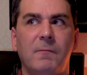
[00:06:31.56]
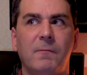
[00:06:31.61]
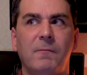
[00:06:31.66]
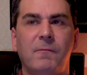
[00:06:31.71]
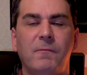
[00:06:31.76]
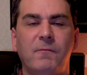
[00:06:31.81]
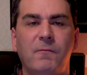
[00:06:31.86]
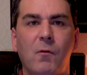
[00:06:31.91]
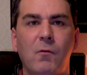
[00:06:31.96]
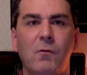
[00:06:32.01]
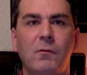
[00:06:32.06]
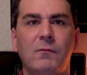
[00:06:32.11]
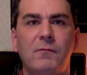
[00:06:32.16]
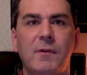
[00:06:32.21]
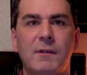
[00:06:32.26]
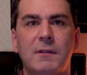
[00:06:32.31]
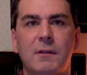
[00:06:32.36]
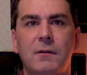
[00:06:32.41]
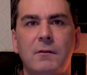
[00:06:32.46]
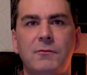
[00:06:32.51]
full
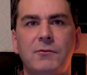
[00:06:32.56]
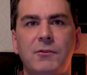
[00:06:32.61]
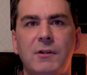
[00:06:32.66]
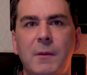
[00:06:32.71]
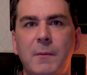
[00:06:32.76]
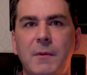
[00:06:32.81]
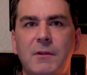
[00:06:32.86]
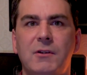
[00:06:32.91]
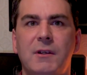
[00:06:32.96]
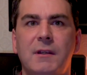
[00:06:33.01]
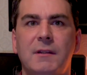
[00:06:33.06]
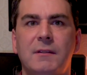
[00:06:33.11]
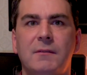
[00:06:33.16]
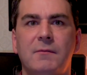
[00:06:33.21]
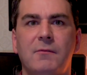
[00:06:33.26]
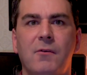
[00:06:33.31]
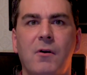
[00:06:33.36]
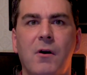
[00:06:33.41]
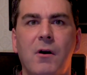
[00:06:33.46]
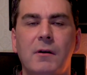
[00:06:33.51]
resolution images,
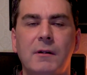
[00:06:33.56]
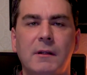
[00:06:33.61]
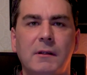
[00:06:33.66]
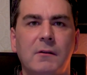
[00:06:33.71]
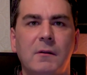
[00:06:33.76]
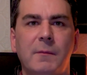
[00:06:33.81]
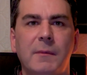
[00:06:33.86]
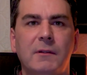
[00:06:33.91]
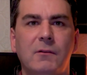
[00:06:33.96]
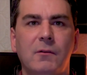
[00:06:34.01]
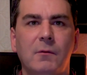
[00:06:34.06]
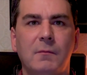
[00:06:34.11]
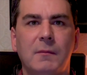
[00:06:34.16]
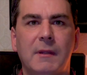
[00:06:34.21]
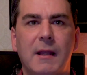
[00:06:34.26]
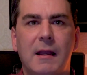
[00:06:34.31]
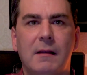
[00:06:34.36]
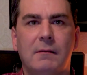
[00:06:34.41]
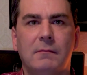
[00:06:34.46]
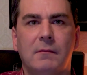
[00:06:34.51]
or are they going to be dumbed
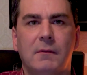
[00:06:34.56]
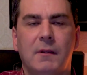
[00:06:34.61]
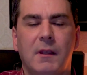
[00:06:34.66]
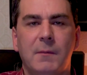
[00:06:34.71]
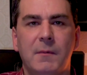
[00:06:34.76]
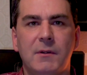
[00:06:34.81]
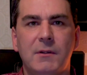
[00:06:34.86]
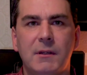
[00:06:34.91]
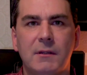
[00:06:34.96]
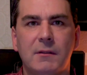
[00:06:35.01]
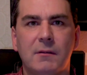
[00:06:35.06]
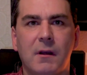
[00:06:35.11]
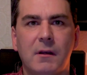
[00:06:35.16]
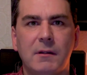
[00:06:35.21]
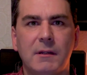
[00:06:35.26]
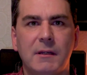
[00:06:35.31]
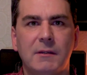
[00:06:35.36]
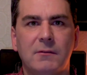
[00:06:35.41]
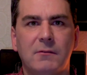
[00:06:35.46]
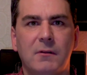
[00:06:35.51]
down images? Are
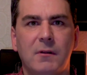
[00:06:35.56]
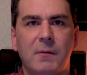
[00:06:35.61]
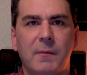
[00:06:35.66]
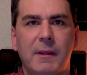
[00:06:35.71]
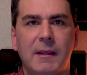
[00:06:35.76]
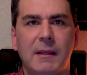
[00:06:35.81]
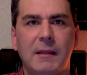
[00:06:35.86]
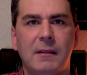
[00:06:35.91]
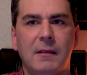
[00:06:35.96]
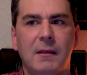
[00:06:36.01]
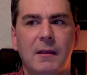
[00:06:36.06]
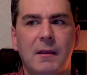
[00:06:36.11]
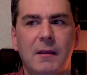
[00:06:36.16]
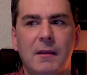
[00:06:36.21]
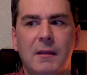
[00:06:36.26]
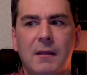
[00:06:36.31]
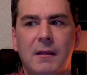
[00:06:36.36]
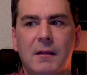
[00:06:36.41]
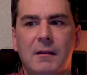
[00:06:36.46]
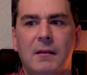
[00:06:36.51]
these going to be
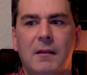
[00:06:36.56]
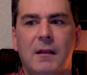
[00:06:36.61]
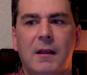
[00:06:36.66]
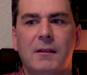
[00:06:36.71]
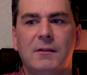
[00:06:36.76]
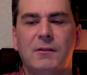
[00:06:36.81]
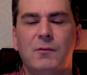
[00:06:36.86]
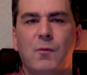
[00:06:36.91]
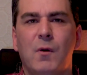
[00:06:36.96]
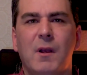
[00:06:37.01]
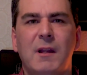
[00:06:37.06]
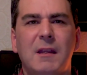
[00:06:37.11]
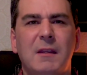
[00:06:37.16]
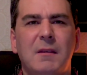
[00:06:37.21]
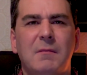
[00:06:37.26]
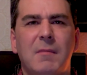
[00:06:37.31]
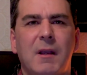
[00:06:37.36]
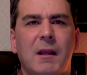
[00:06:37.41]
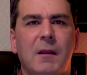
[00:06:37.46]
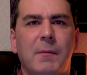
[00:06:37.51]
like
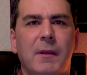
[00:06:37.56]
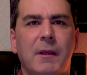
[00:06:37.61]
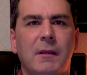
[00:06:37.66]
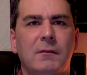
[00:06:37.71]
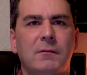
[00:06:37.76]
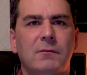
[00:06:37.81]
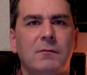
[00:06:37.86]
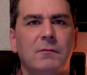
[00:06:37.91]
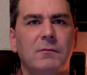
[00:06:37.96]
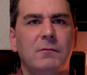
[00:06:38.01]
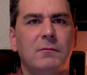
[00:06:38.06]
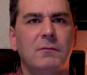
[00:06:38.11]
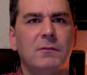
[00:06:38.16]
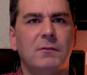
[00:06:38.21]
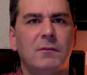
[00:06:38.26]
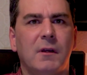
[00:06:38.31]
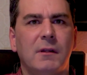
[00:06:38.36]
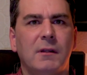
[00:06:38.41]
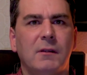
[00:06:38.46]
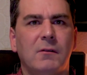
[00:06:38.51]
20
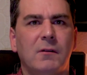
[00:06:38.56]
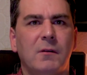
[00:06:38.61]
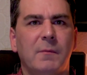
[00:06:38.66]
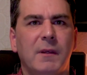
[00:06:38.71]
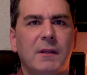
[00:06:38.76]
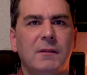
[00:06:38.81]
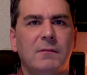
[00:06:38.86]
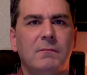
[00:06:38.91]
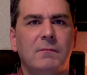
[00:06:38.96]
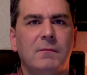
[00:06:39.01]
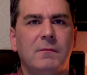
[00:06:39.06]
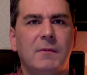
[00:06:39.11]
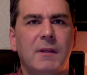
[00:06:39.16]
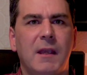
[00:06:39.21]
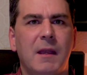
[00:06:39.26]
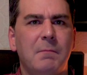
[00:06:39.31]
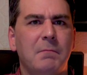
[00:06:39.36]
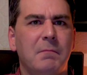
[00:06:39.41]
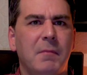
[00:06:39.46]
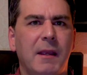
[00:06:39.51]
megapixels? Are they going to be
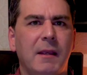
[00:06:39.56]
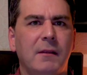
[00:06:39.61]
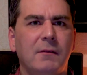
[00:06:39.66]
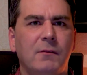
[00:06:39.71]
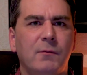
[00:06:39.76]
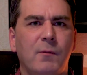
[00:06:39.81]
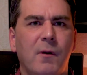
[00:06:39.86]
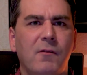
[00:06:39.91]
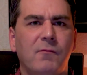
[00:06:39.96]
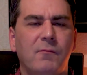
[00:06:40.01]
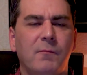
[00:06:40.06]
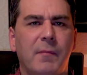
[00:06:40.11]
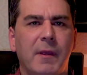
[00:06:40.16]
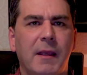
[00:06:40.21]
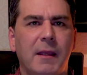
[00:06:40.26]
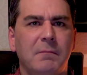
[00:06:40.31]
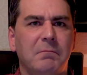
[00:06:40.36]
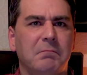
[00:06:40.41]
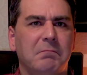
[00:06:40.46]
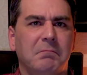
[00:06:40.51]
10-bit,
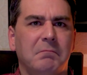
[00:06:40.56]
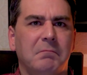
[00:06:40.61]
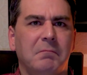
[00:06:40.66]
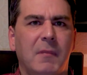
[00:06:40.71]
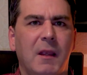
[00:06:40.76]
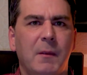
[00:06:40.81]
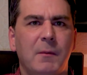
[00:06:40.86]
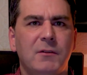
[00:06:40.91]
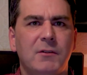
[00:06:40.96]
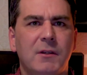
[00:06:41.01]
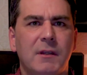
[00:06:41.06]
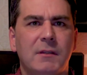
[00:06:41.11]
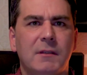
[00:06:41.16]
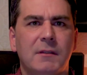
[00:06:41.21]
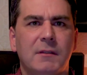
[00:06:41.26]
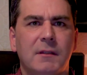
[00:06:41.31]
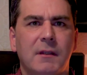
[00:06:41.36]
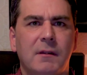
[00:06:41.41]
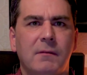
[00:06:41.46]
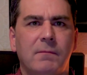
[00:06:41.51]
12-bit images
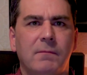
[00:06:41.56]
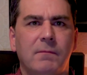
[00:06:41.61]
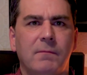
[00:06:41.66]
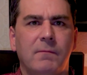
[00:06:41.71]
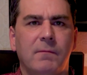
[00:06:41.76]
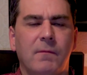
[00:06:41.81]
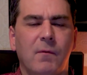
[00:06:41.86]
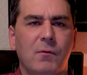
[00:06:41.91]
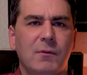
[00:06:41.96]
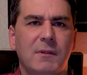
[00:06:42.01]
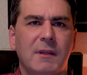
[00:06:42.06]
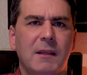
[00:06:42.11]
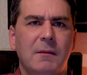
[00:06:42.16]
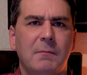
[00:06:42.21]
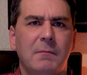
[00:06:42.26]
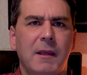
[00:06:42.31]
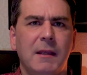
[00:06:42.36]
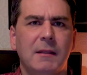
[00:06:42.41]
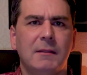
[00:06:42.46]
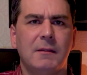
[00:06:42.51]
instead of
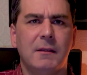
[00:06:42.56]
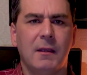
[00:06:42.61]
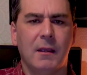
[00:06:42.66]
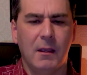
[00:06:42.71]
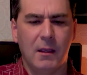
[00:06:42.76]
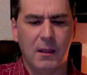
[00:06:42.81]
14-bit?